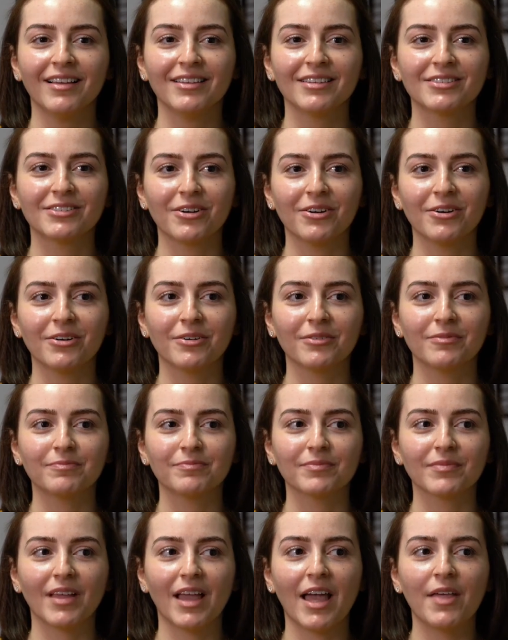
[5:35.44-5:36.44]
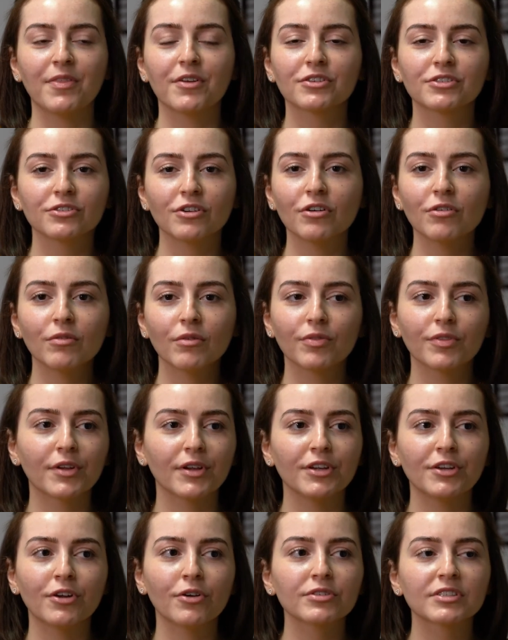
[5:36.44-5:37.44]
So, and there's no,
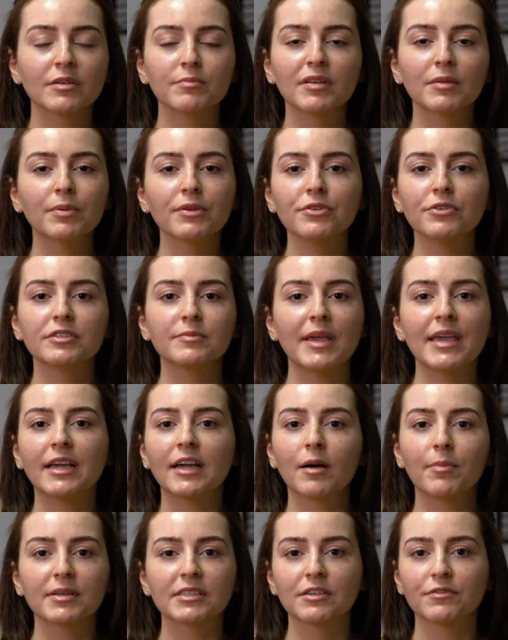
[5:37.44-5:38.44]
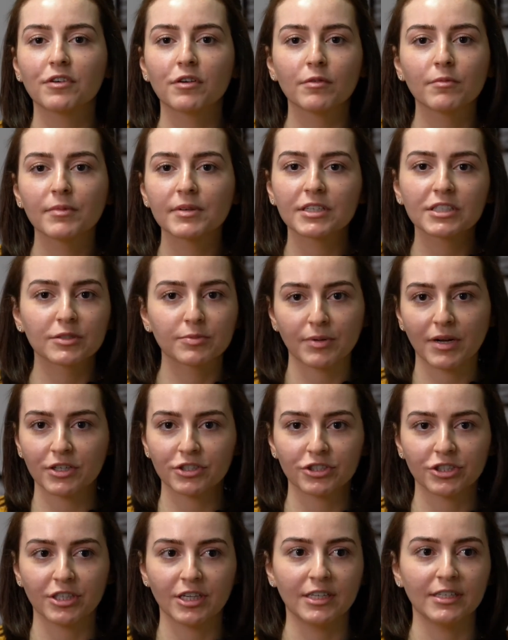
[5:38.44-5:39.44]
you know, some people use makeup as a form of
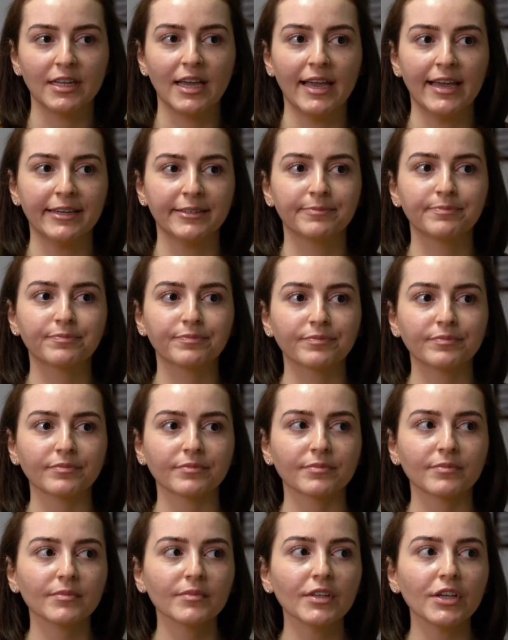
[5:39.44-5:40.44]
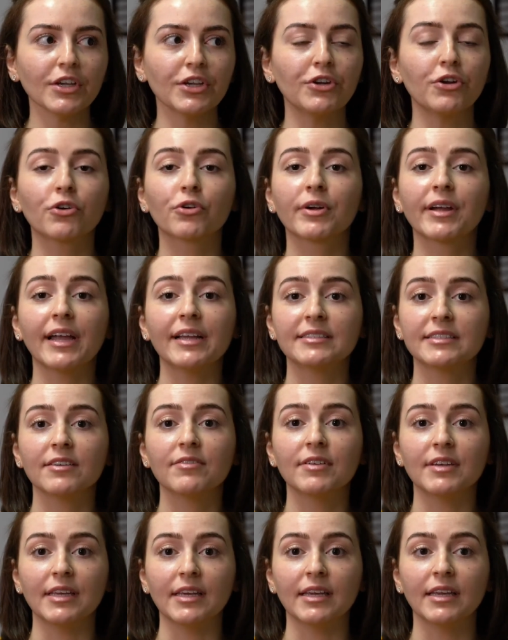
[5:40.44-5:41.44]
expression and, you know,
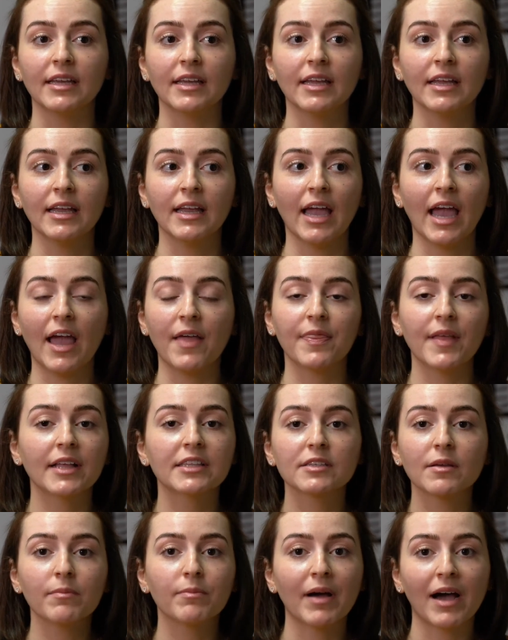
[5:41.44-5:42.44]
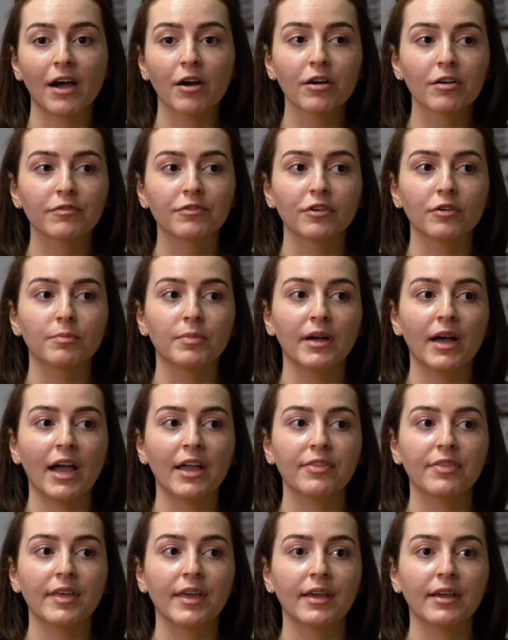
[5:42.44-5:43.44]
creativity, and that's powerful. But
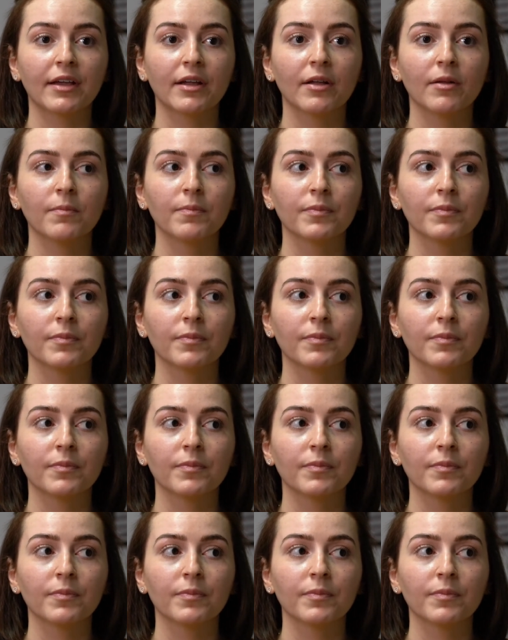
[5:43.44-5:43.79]
I think